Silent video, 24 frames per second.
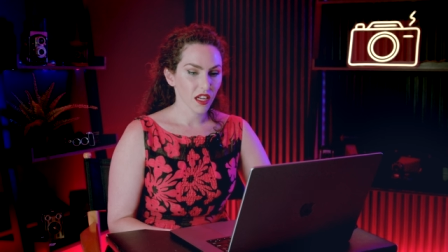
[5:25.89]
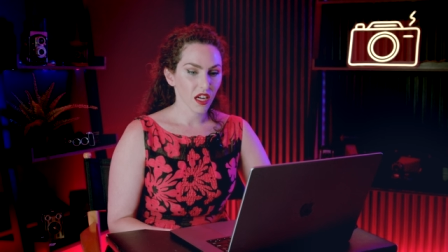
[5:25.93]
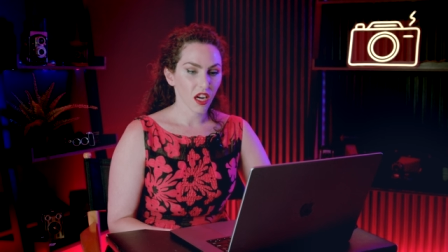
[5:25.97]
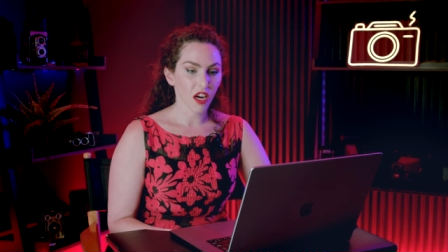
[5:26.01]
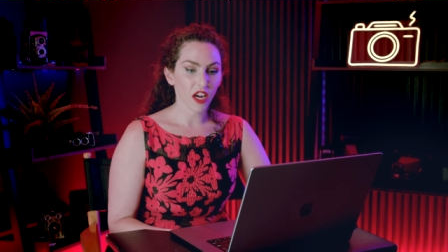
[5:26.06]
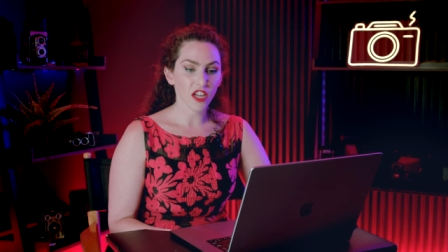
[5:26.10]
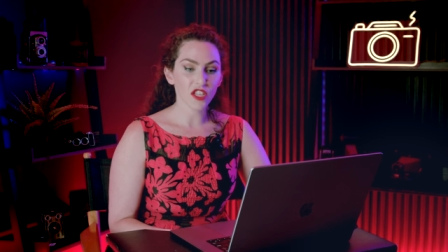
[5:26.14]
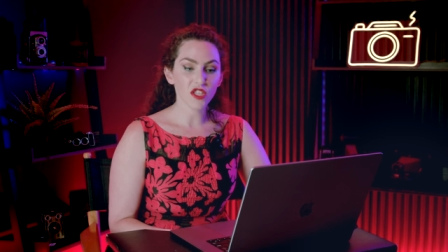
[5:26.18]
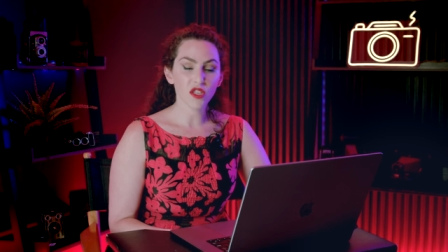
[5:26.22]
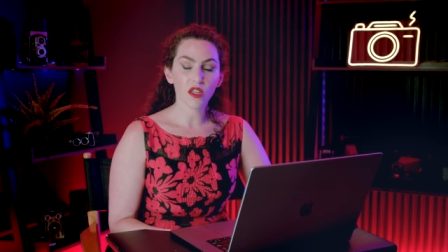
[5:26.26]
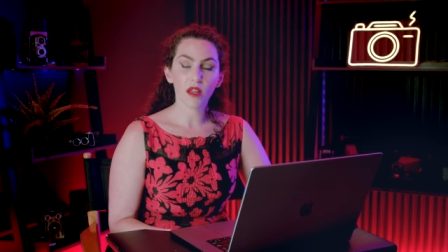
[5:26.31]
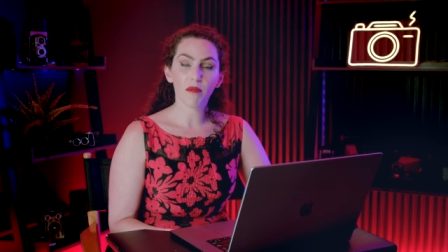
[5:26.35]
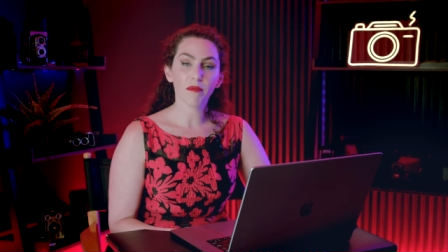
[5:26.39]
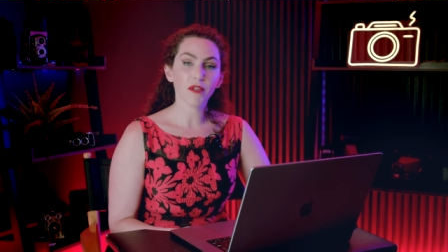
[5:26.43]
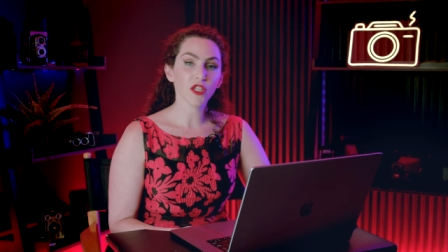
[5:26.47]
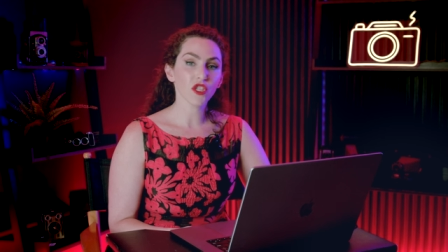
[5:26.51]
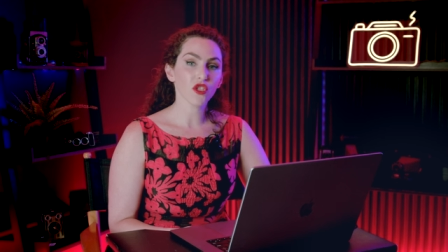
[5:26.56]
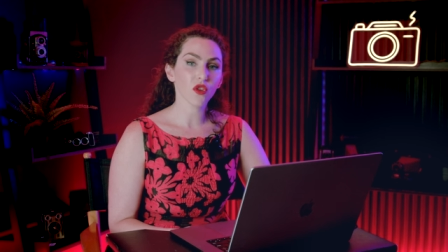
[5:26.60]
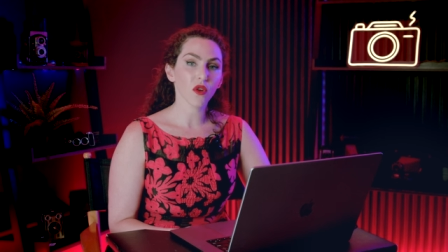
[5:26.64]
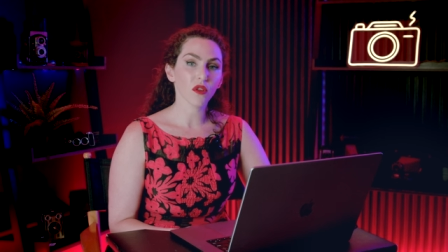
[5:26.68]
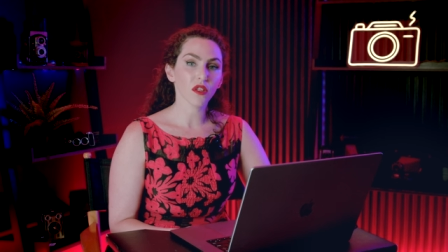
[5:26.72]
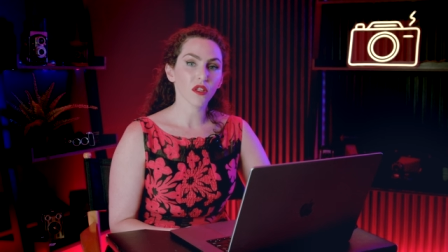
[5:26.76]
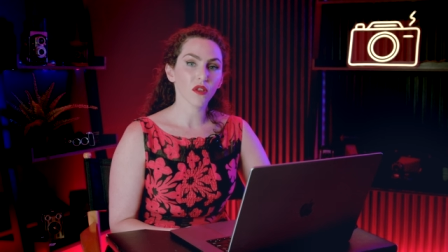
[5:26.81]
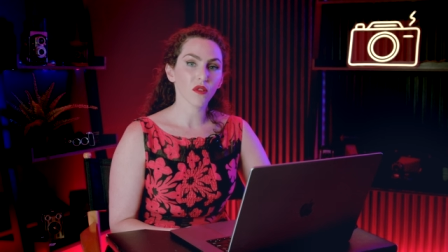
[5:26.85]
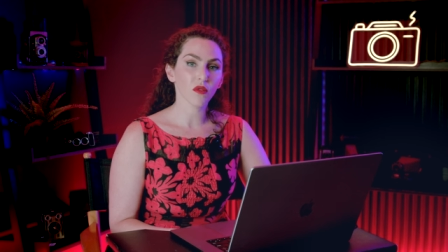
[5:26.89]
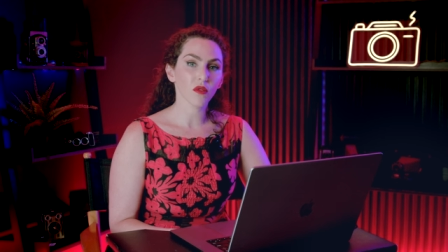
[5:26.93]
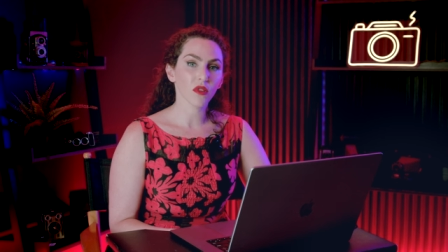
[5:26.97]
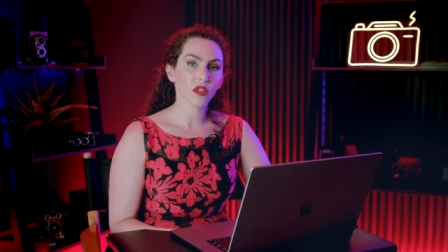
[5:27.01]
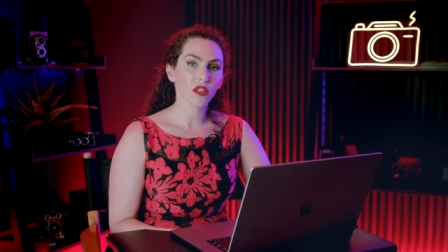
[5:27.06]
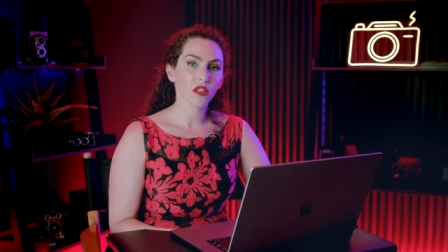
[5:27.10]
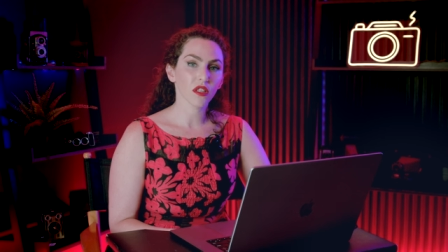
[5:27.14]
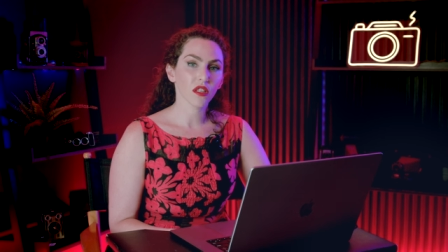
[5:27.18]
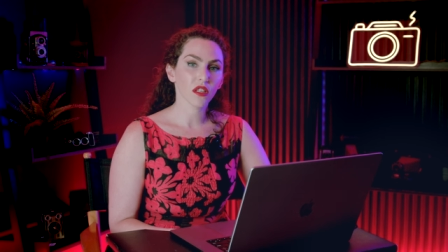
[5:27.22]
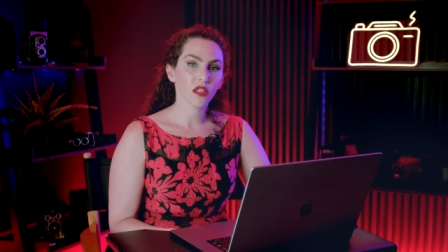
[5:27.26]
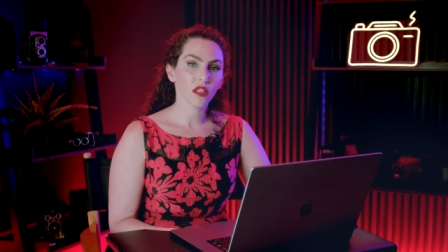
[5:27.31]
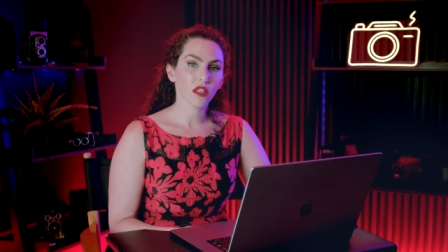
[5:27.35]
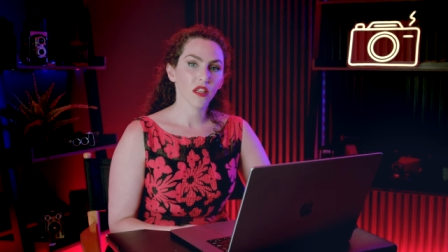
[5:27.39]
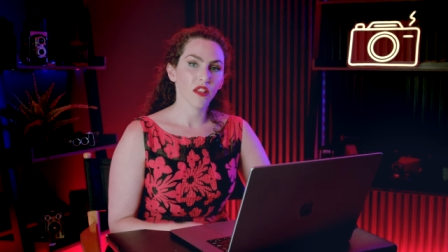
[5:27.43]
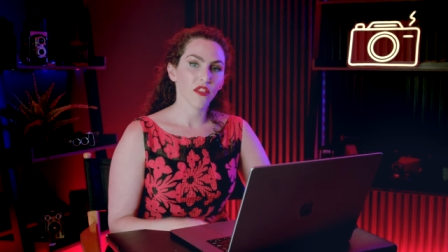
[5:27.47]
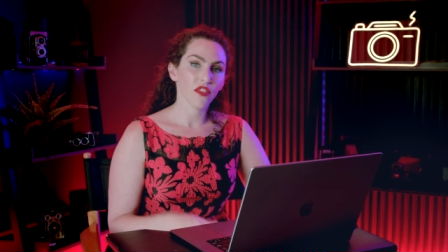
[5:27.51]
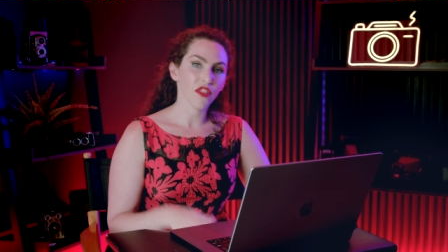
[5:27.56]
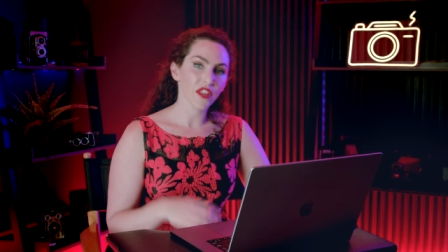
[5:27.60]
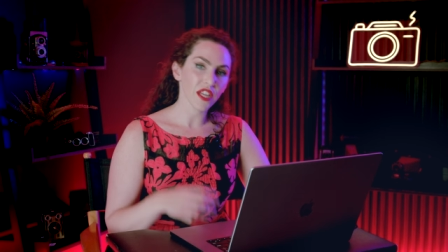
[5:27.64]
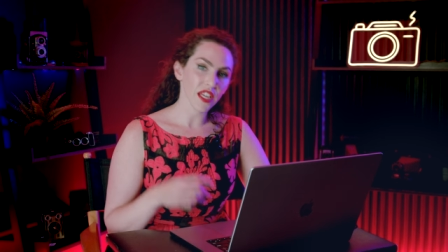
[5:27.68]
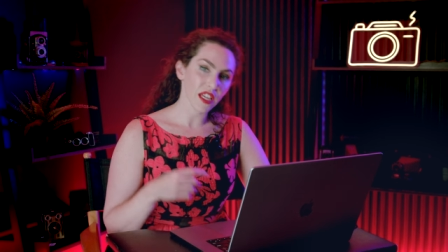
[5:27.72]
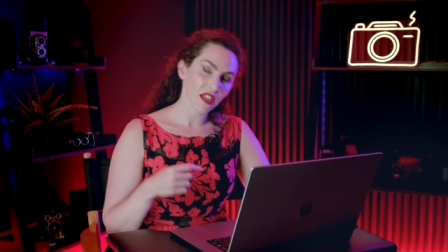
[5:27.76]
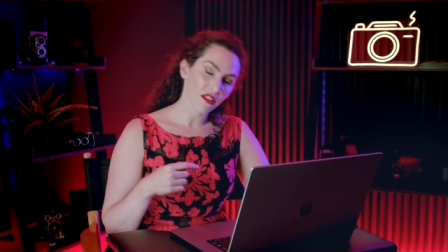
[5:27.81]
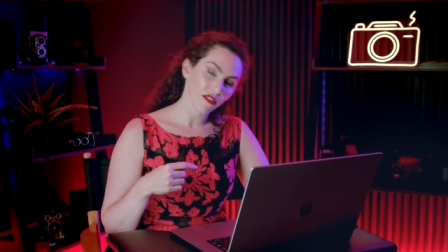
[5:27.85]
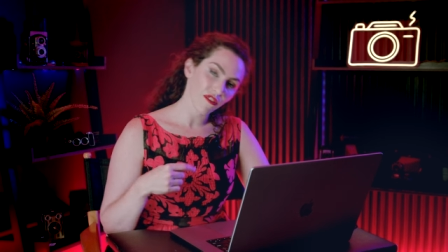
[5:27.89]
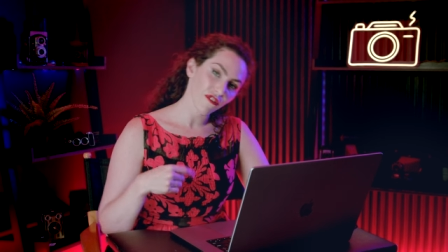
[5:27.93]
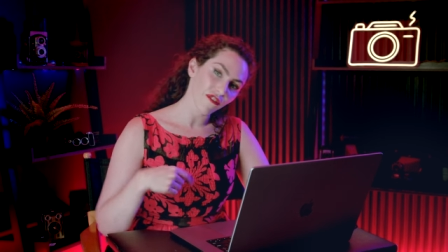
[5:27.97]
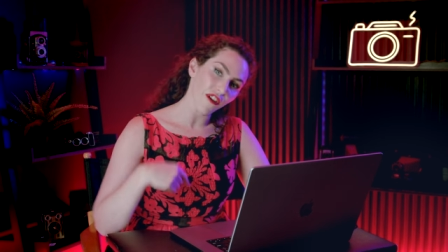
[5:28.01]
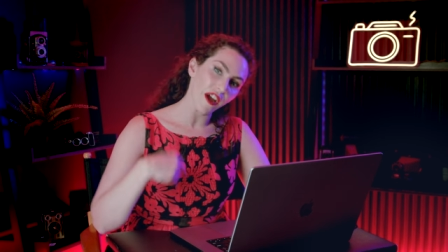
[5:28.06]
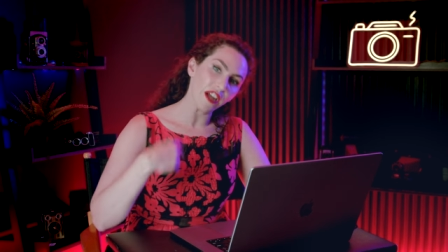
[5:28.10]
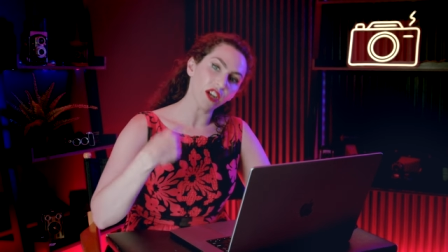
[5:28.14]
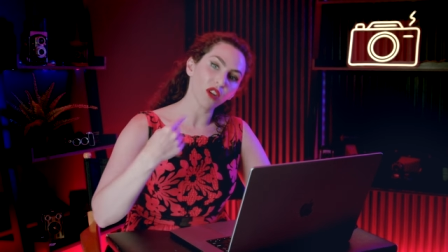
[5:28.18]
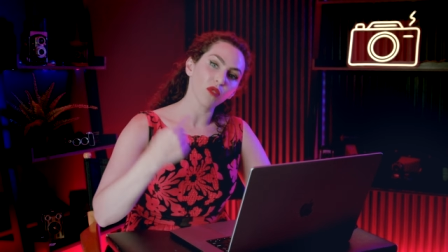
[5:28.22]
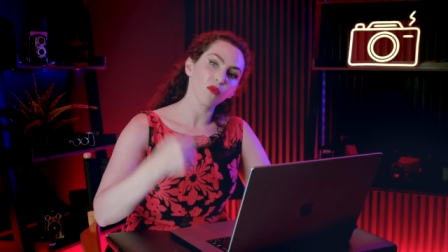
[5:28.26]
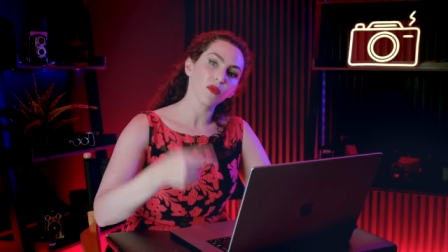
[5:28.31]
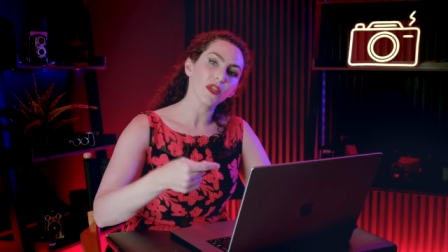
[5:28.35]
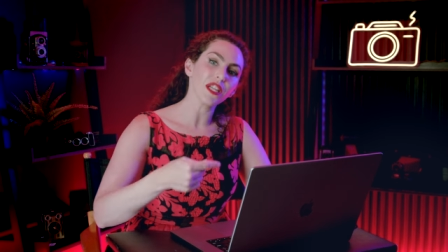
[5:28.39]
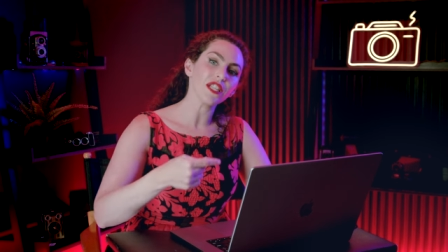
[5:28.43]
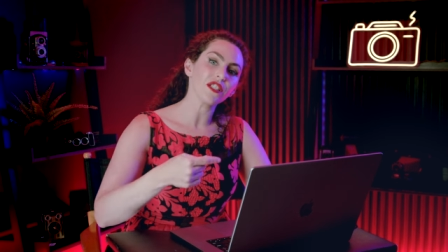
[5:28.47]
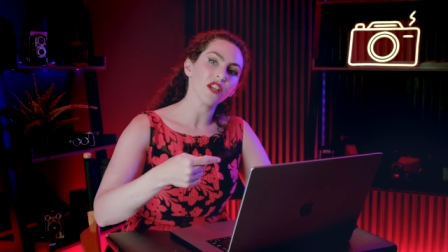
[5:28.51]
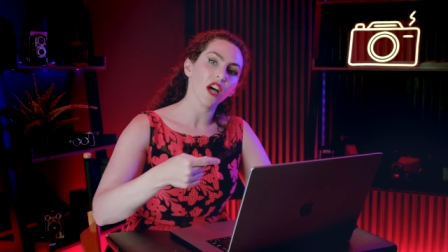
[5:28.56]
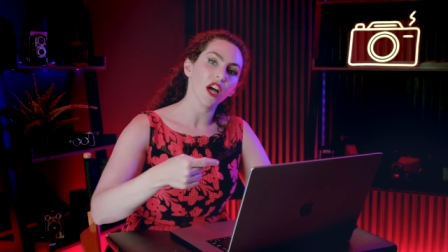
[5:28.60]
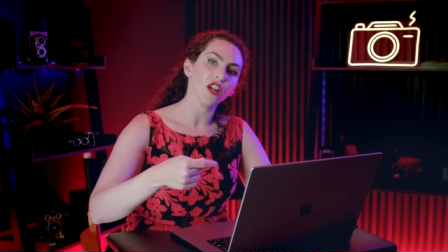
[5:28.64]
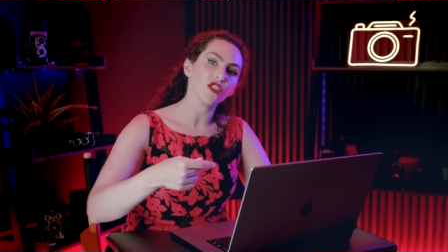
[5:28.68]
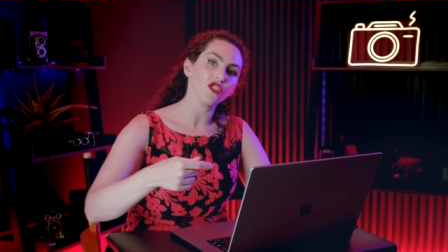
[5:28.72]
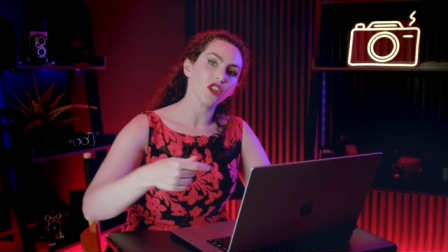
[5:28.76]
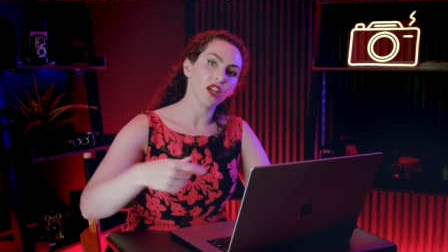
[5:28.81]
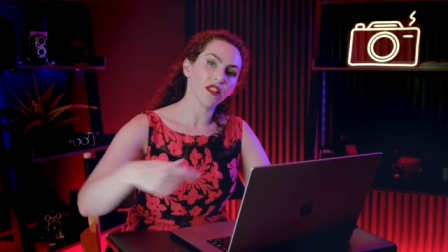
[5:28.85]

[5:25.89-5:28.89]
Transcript: All right, so let me show you the final retouch,